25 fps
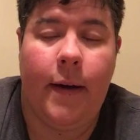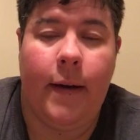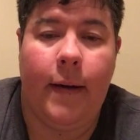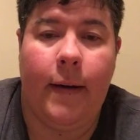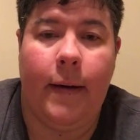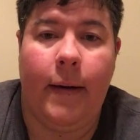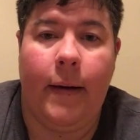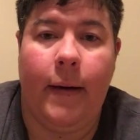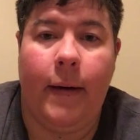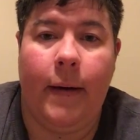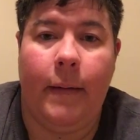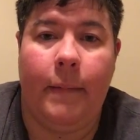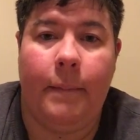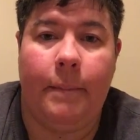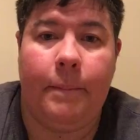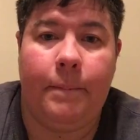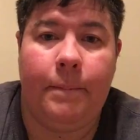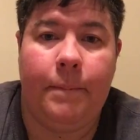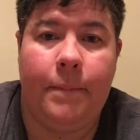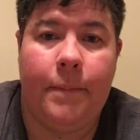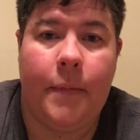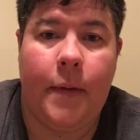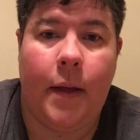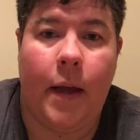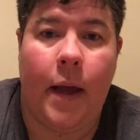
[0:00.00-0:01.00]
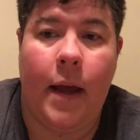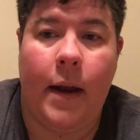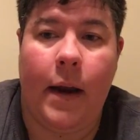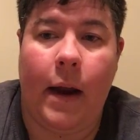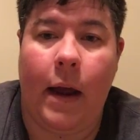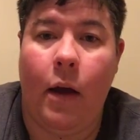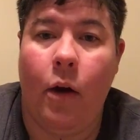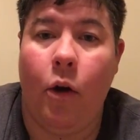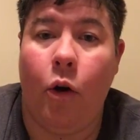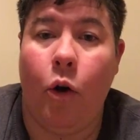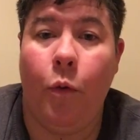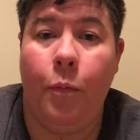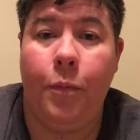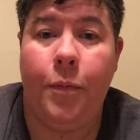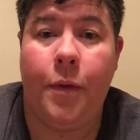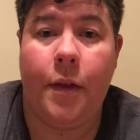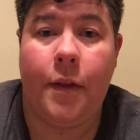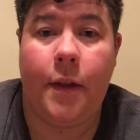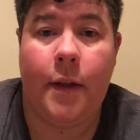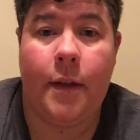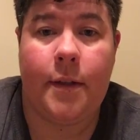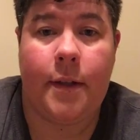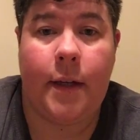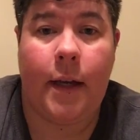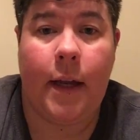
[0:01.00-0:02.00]
And I hope
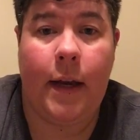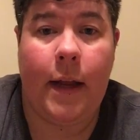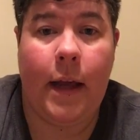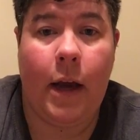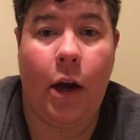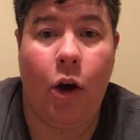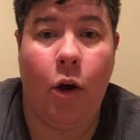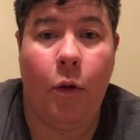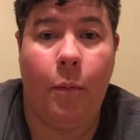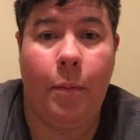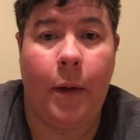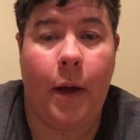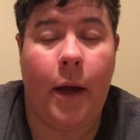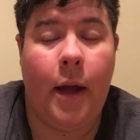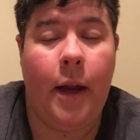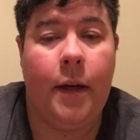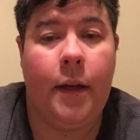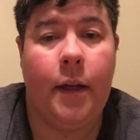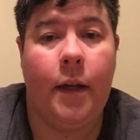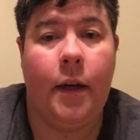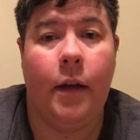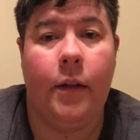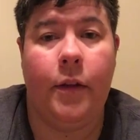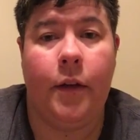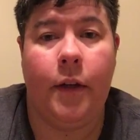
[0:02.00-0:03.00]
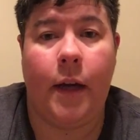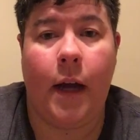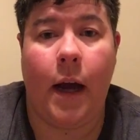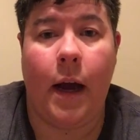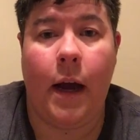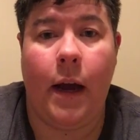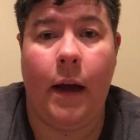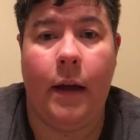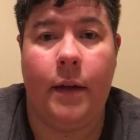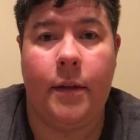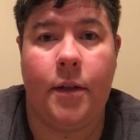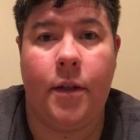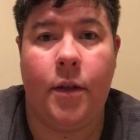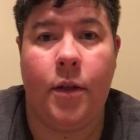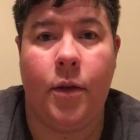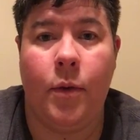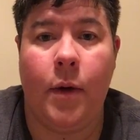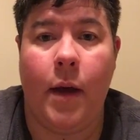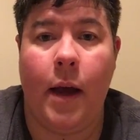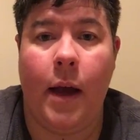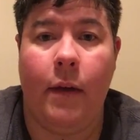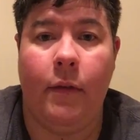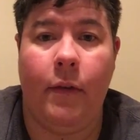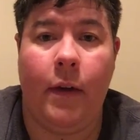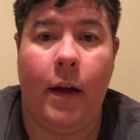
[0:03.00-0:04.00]
that this can help any other guys who
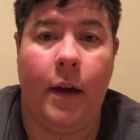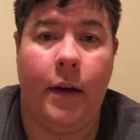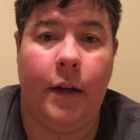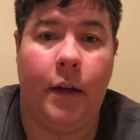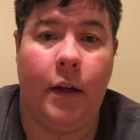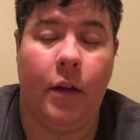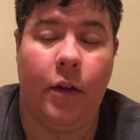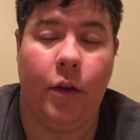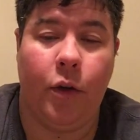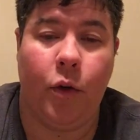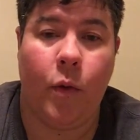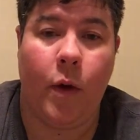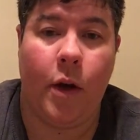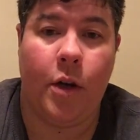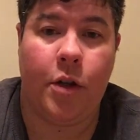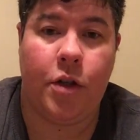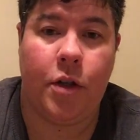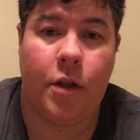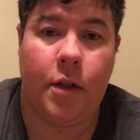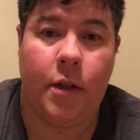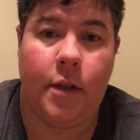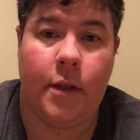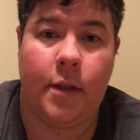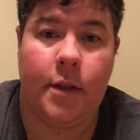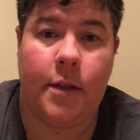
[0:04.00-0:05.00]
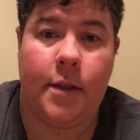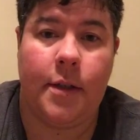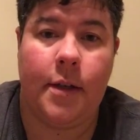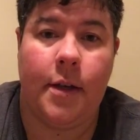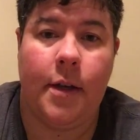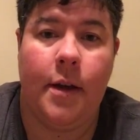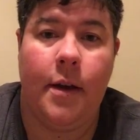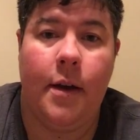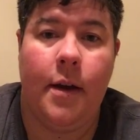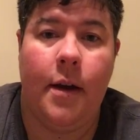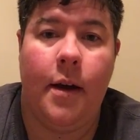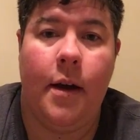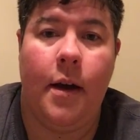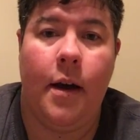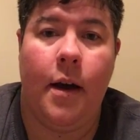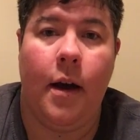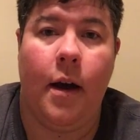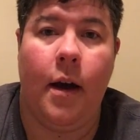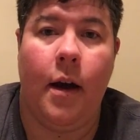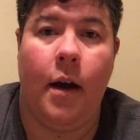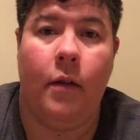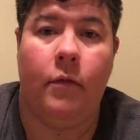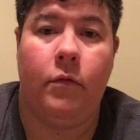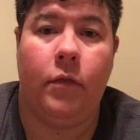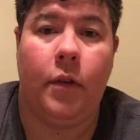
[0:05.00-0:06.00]
have any other questions
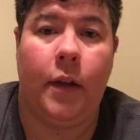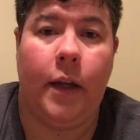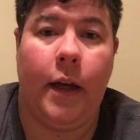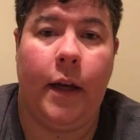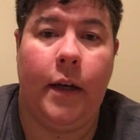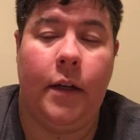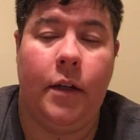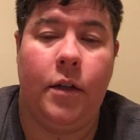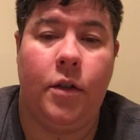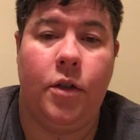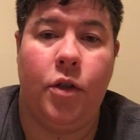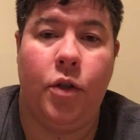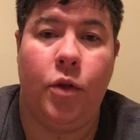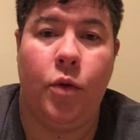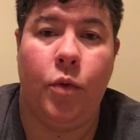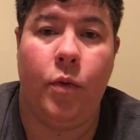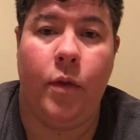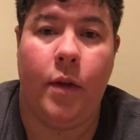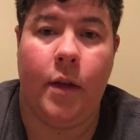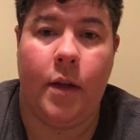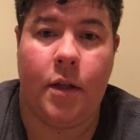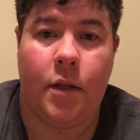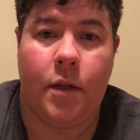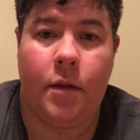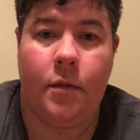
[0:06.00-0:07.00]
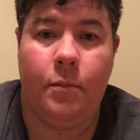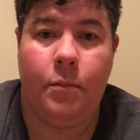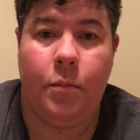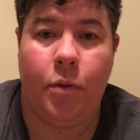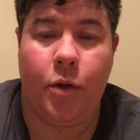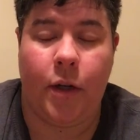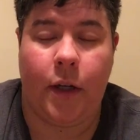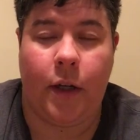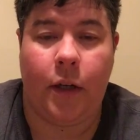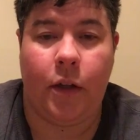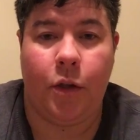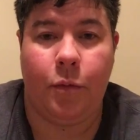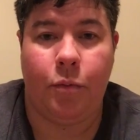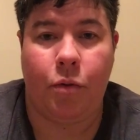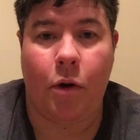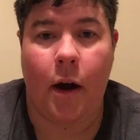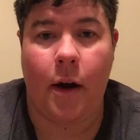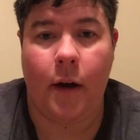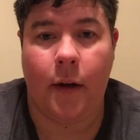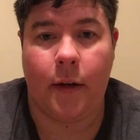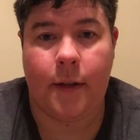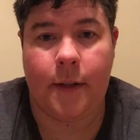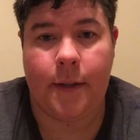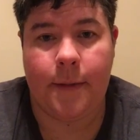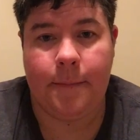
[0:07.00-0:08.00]
related to this particular
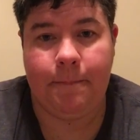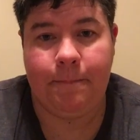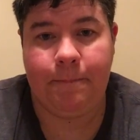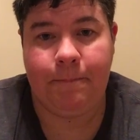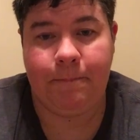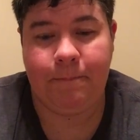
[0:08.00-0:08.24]
product.